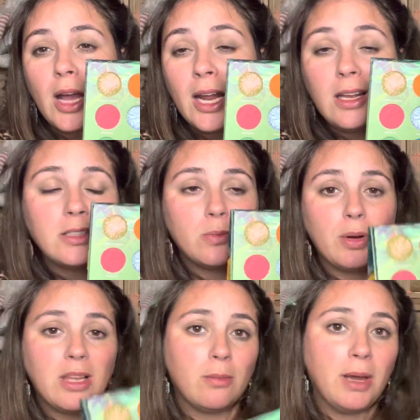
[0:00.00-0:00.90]
I like to
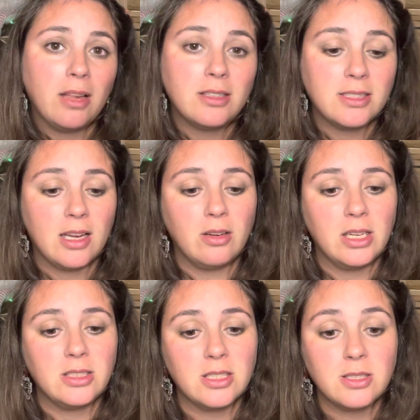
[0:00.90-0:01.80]
break the palettes down
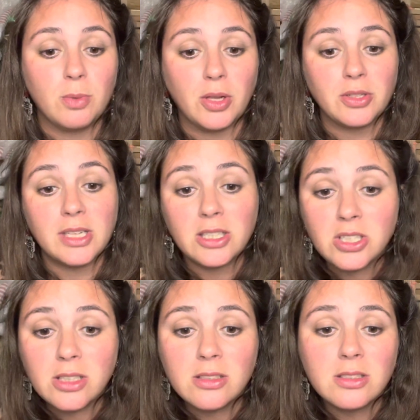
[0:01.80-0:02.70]
into smaller
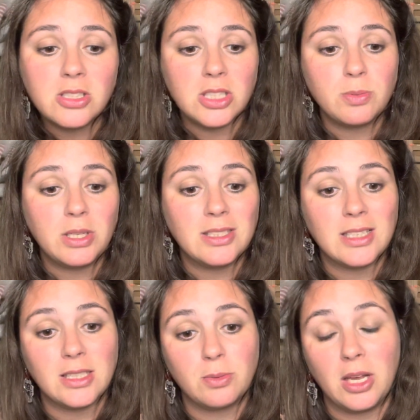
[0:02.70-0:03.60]
sections just because
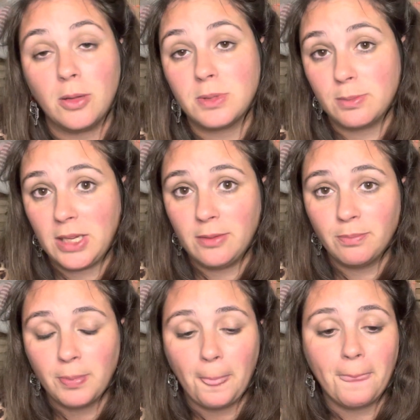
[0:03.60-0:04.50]
that's what helps me.
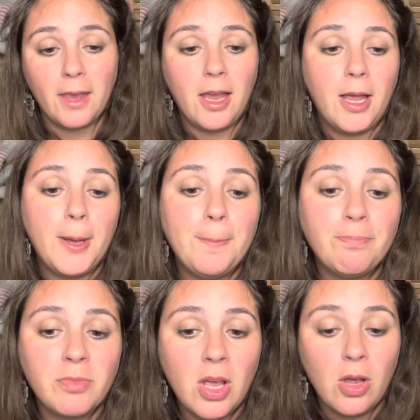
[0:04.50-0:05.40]
Now
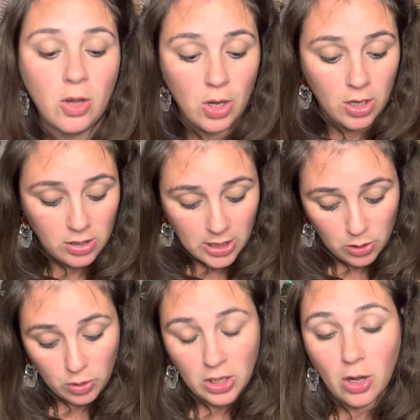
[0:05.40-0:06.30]

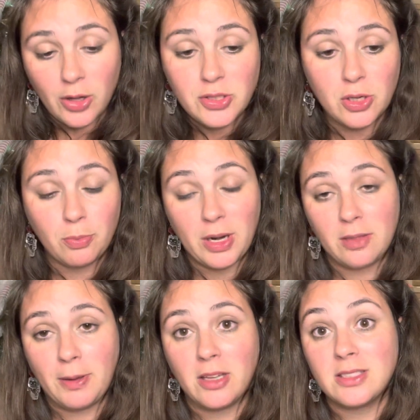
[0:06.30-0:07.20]
you can also break the
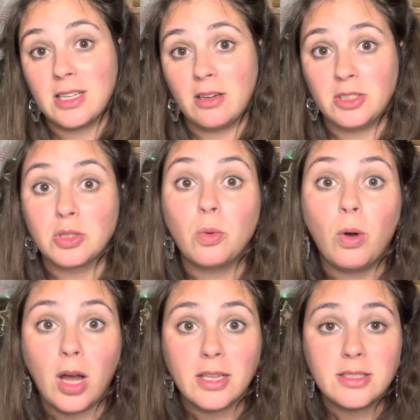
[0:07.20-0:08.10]
palettes down into
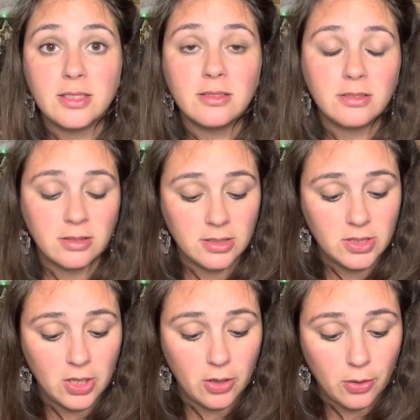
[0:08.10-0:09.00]
quads.
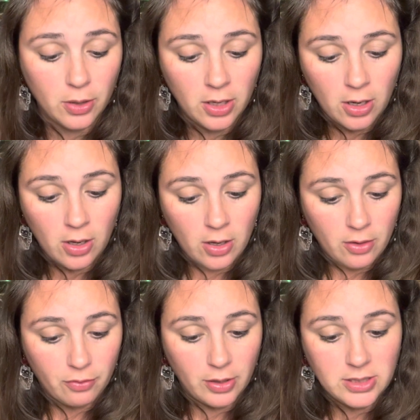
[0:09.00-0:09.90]
So
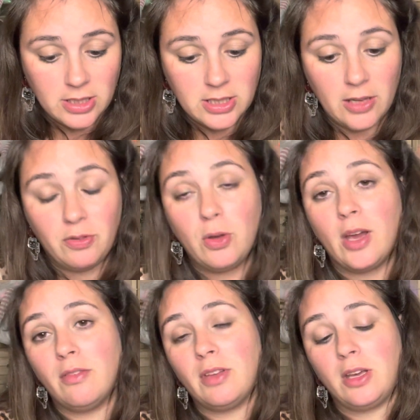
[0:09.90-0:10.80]
for instance, if you
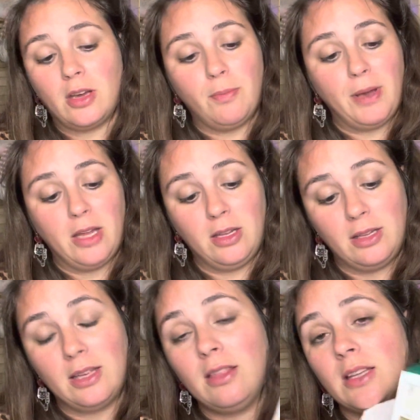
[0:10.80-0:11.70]
have like a palette
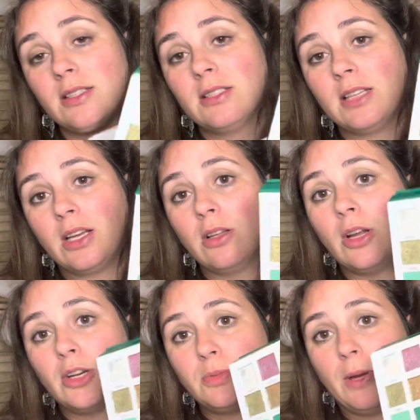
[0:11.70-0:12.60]
like this, like a
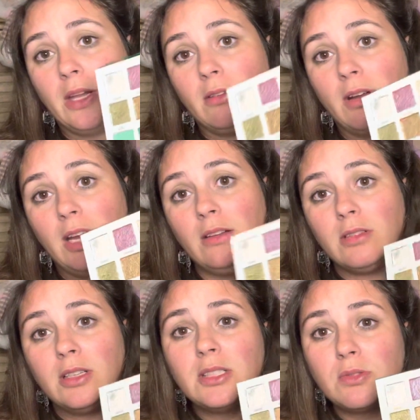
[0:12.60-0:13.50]
large palette, right?
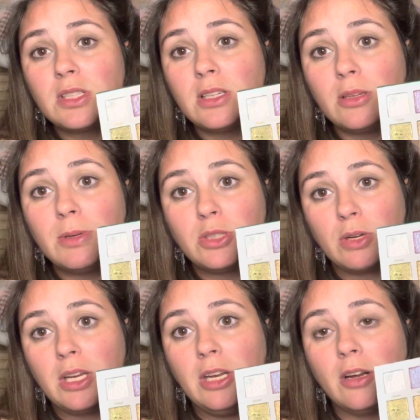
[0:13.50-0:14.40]
And this one's a little bit
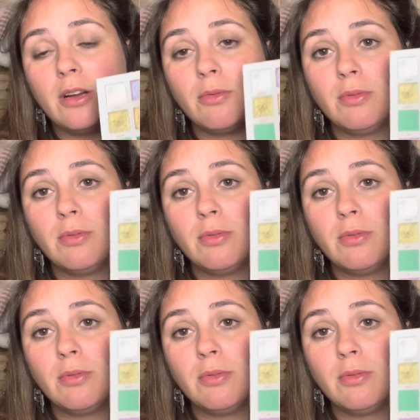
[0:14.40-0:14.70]
trickier,